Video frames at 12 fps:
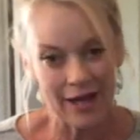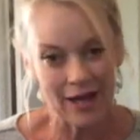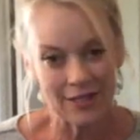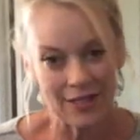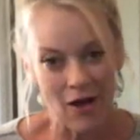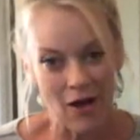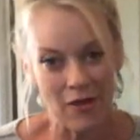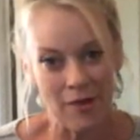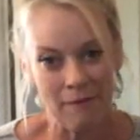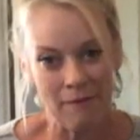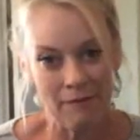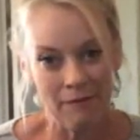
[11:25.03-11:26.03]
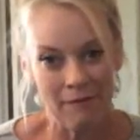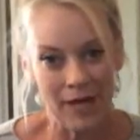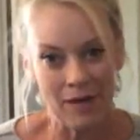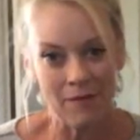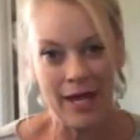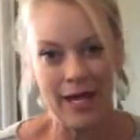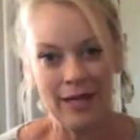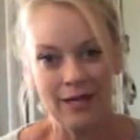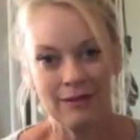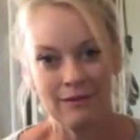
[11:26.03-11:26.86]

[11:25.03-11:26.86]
as all the man-made